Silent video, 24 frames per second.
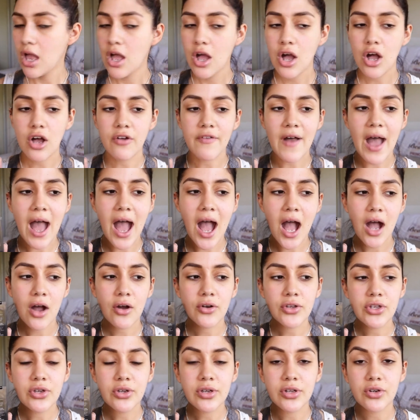of how
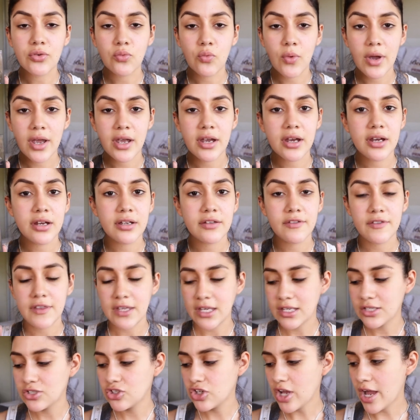you could wear
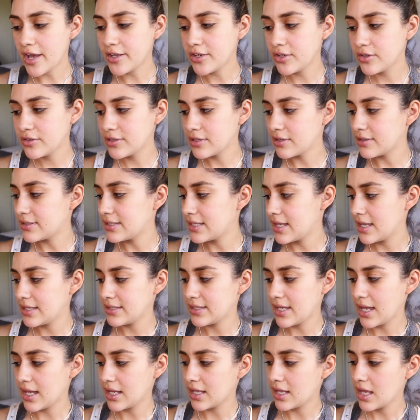these shadows. So it says
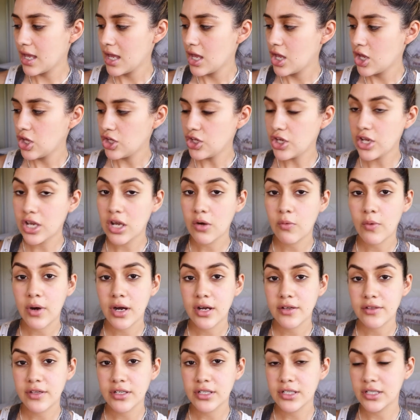like you can
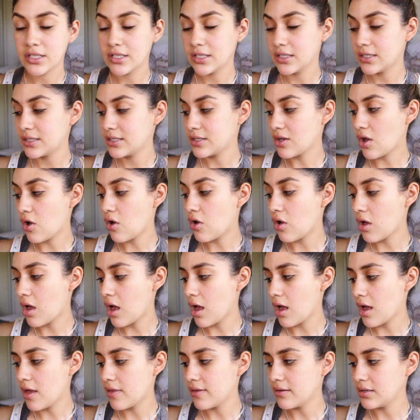wear these,
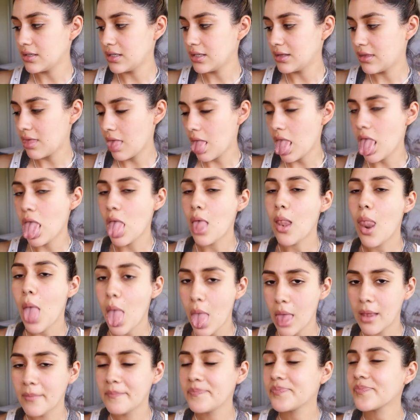so it
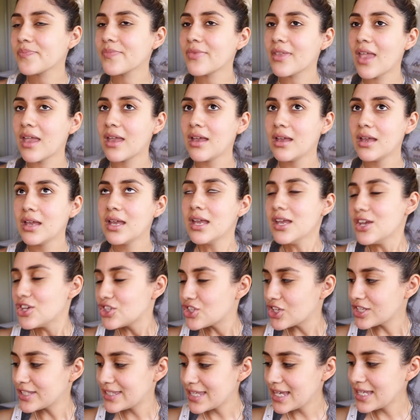
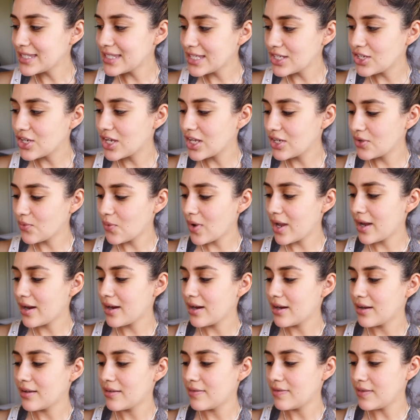says that you can
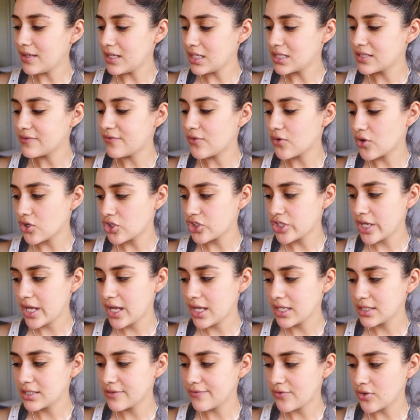wear these four
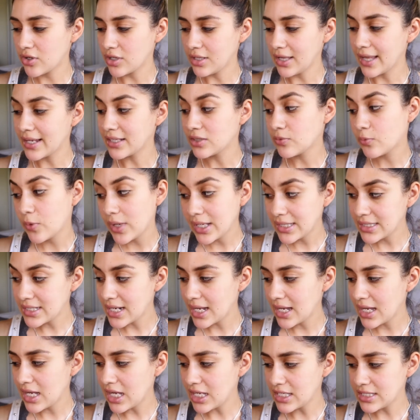shades for like
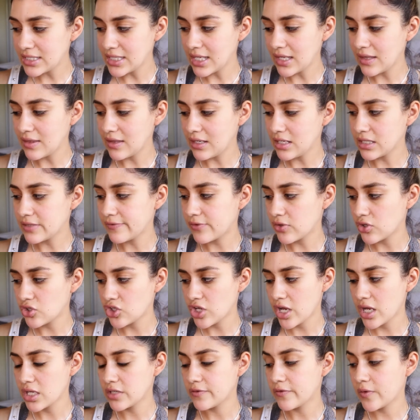weekdays, these four
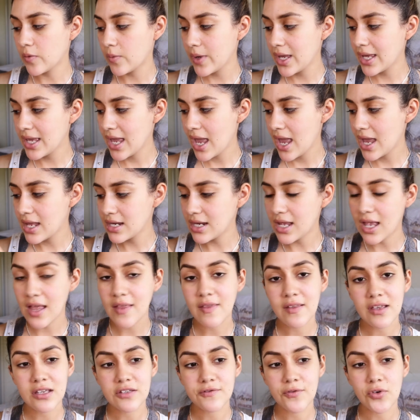shades for weekend,
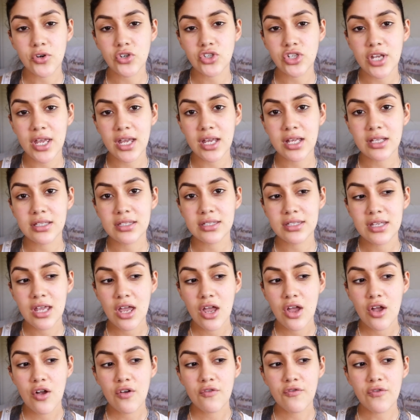and these four shades
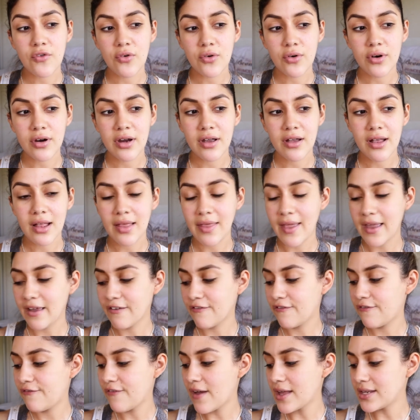for like
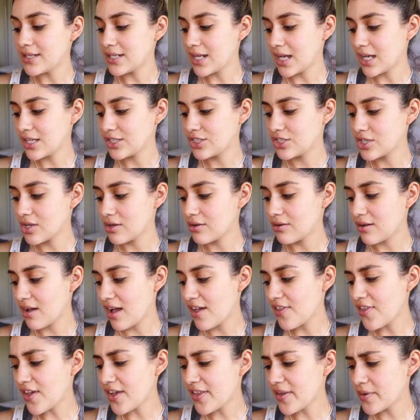fun day. So
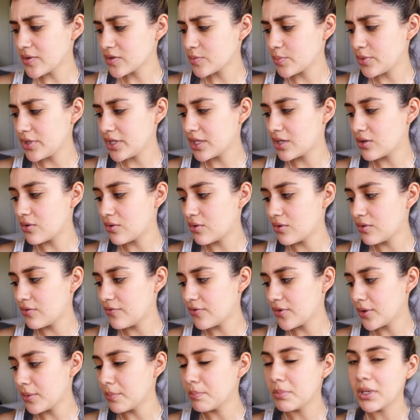I thought that was pretty cool
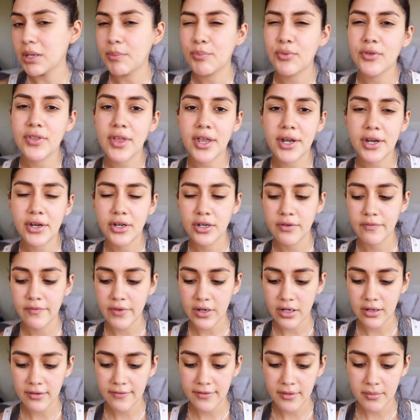for people that aren't
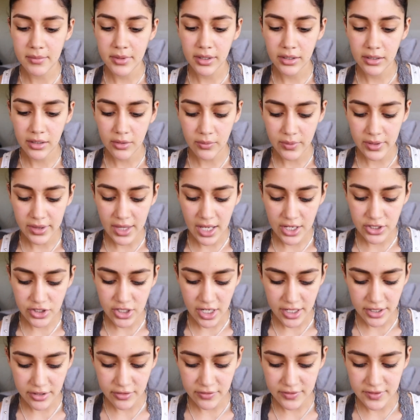very familiar with
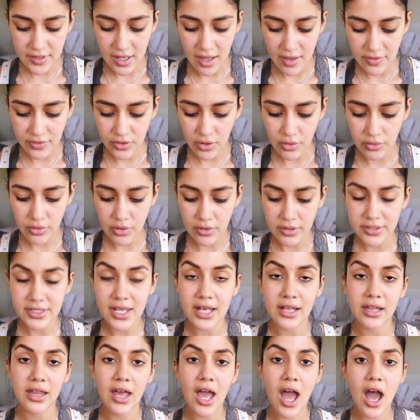eyeshadows, that don't know
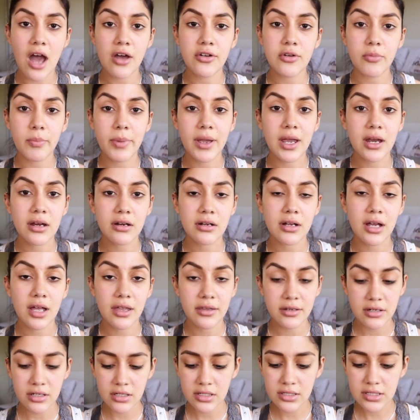exactly how to pair
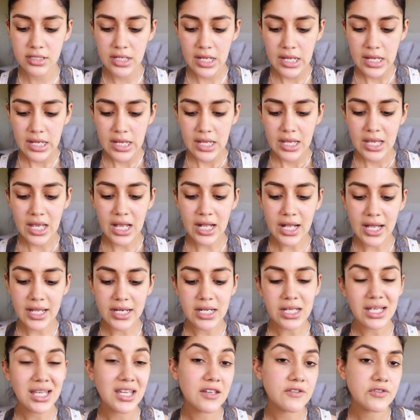colors. It kind
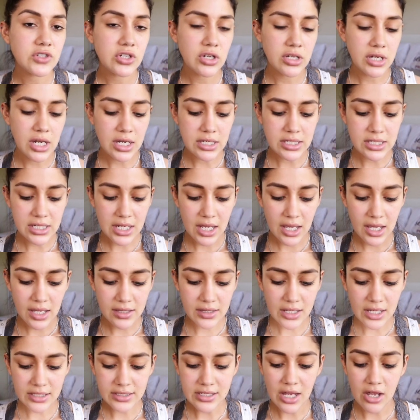of gives you an idea,
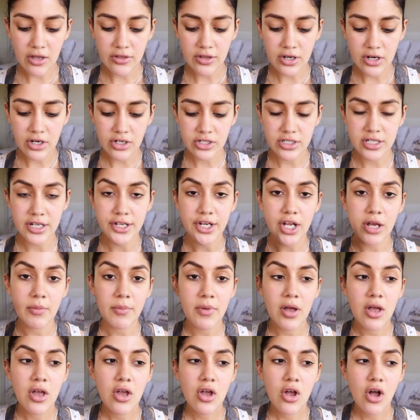and that's how they're set up
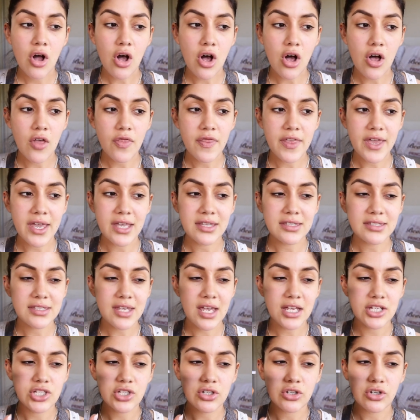on the
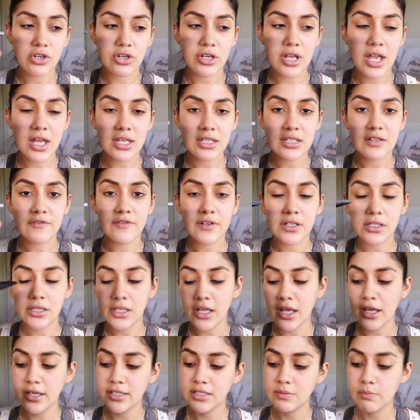inside to create different
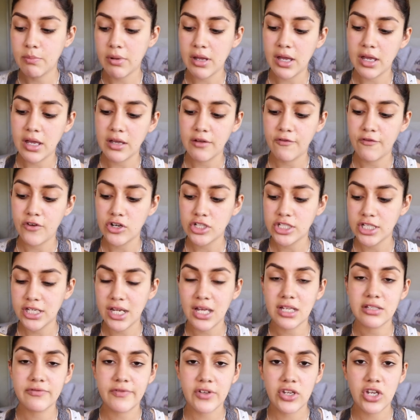looks. But for
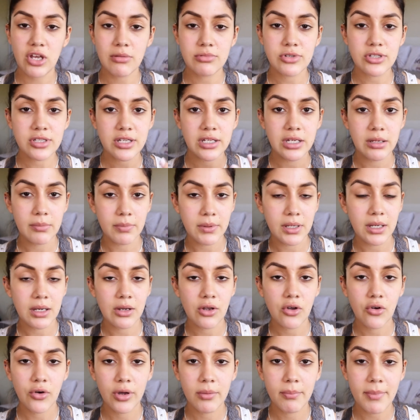today's video, I'm just going to be
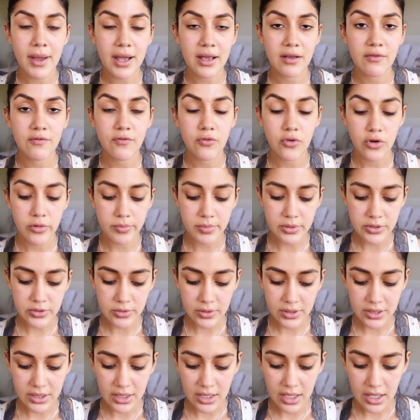going back and forth
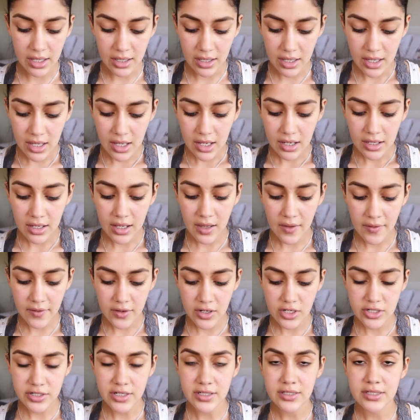between the
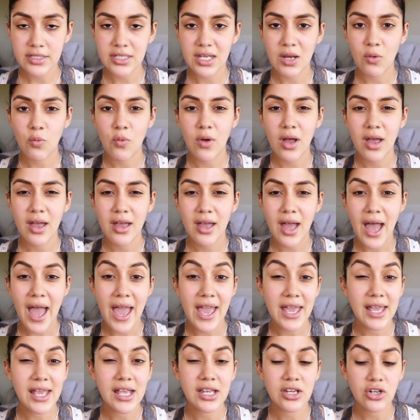colors and see what
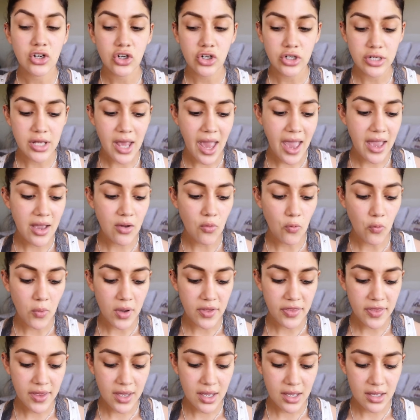I can create
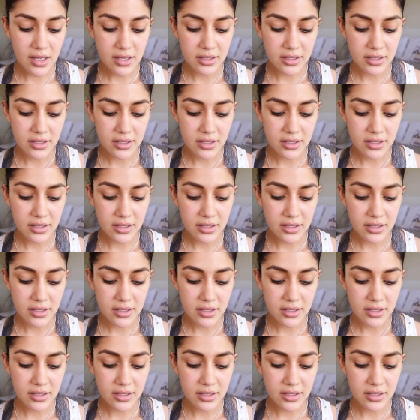with it.